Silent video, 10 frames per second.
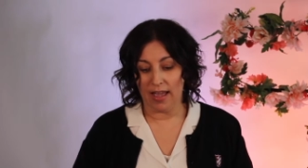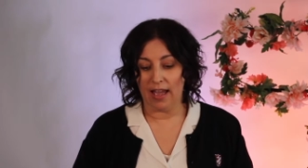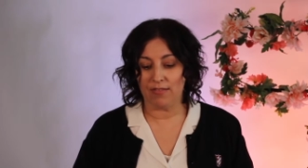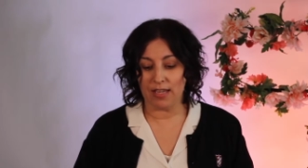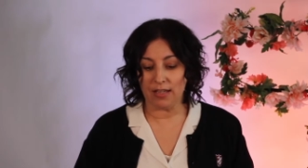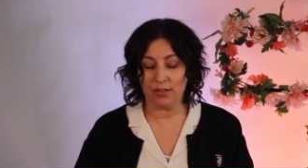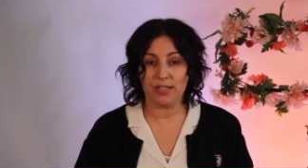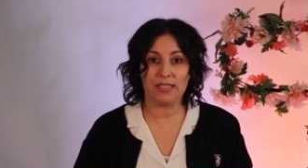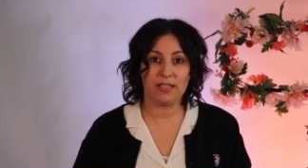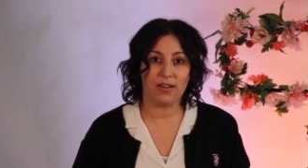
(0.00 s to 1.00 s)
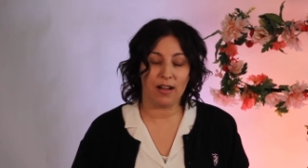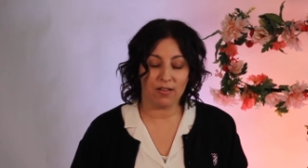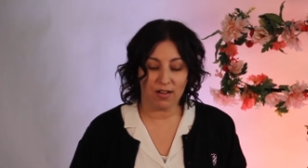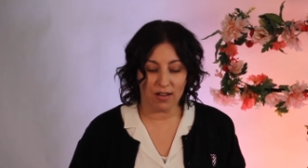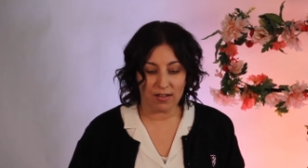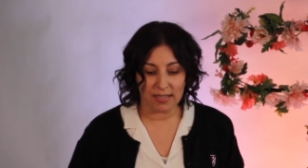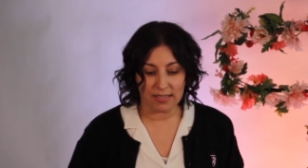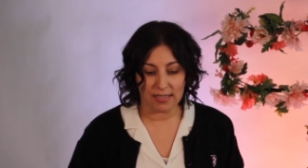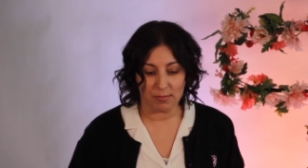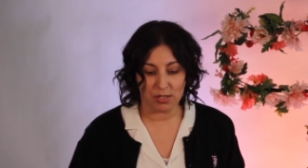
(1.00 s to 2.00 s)
have increased their alcohol
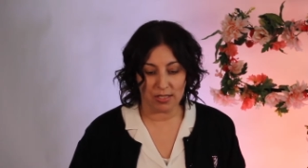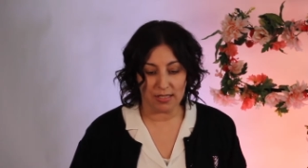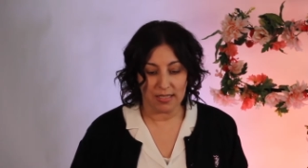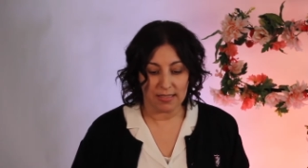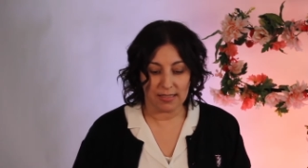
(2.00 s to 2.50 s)
consumption